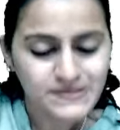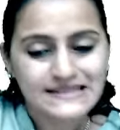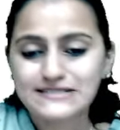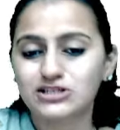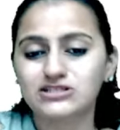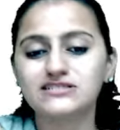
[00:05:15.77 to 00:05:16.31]

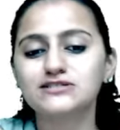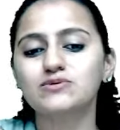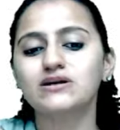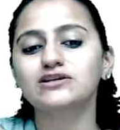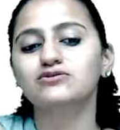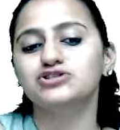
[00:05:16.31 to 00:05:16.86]
So this is what
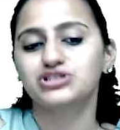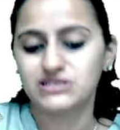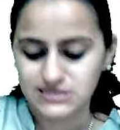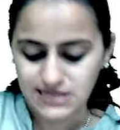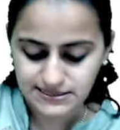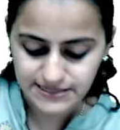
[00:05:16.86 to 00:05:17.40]
the question is
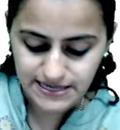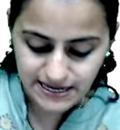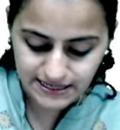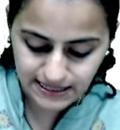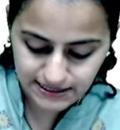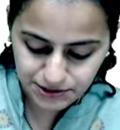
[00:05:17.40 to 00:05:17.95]
asking. I
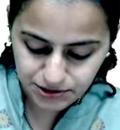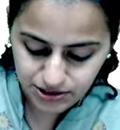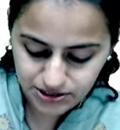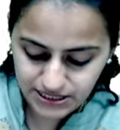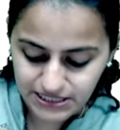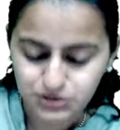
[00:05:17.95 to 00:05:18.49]
really do not
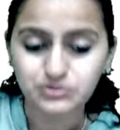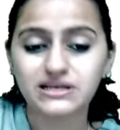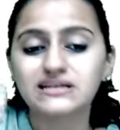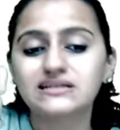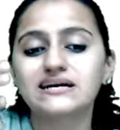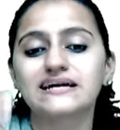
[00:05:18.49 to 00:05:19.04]
need to
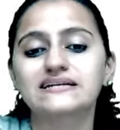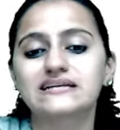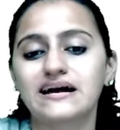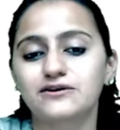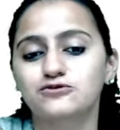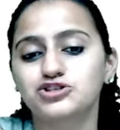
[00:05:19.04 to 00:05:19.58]
read the entire
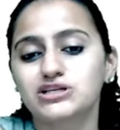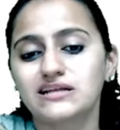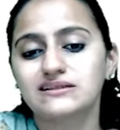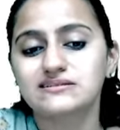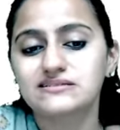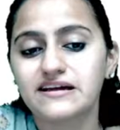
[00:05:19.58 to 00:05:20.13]
question, and
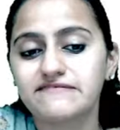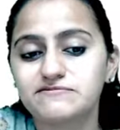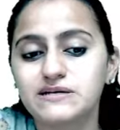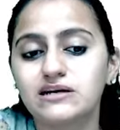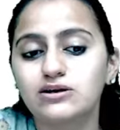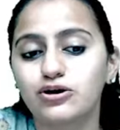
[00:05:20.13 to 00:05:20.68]
this saves me
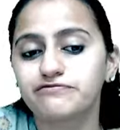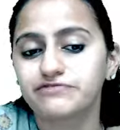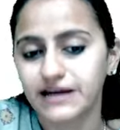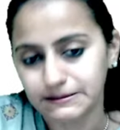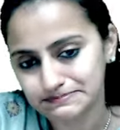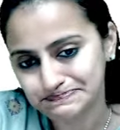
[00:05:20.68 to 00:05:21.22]
a lot of
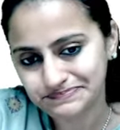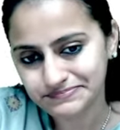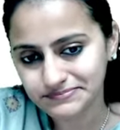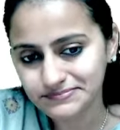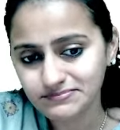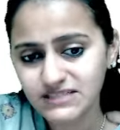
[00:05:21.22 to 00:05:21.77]
time.
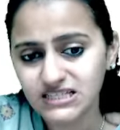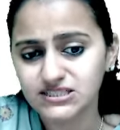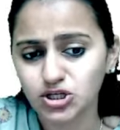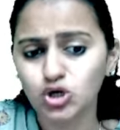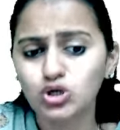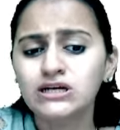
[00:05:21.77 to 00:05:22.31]

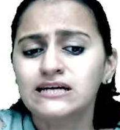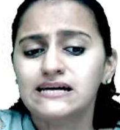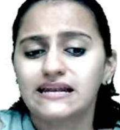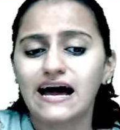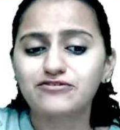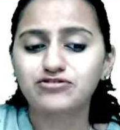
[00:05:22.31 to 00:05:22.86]
So
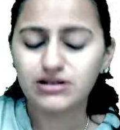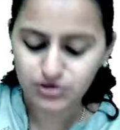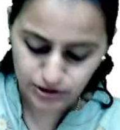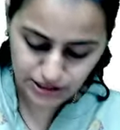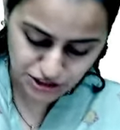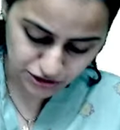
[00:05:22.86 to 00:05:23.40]
lateral
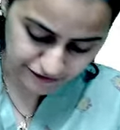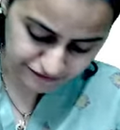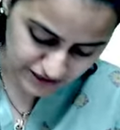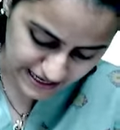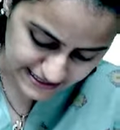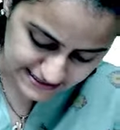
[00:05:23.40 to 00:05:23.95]
rotation of
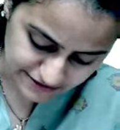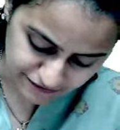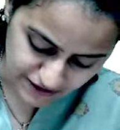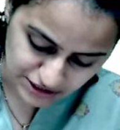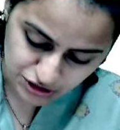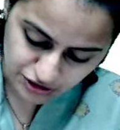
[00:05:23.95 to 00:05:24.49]
thigh is a
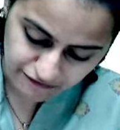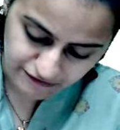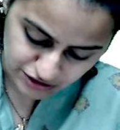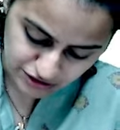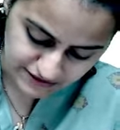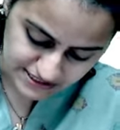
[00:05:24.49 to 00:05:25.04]
function of which
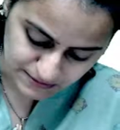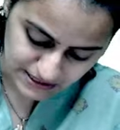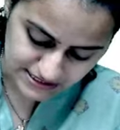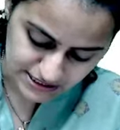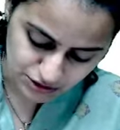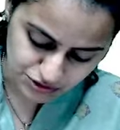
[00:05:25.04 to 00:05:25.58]
of these
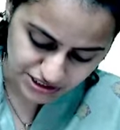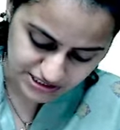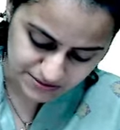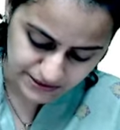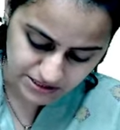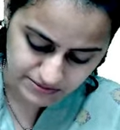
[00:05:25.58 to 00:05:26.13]
muscles? Gluteus
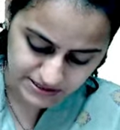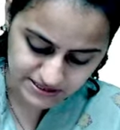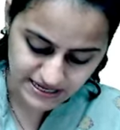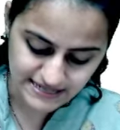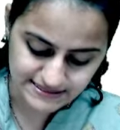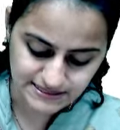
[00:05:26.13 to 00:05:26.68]
minimus,
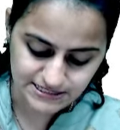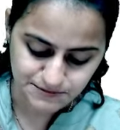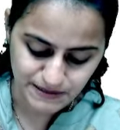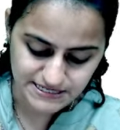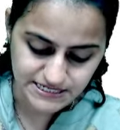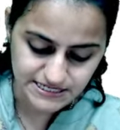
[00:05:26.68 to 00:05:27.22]
gracilis,
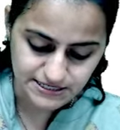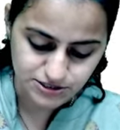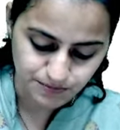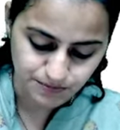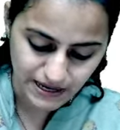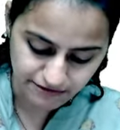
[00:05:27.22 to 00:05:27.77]
pectineus, or
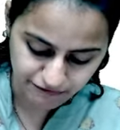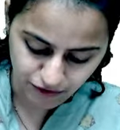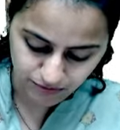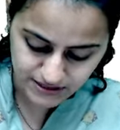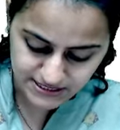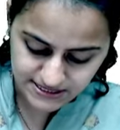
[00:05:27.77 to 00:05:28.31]

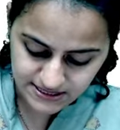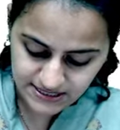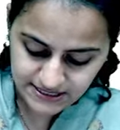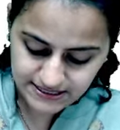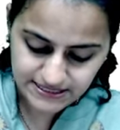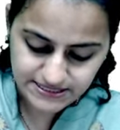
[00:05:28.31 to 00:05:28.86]
piriformis?
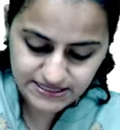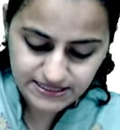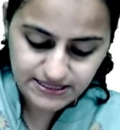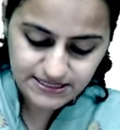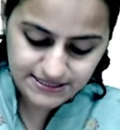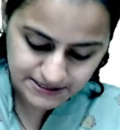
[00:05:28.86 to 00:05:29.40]
It
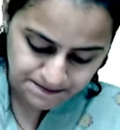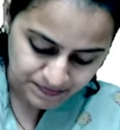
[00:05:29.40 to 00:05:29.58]
is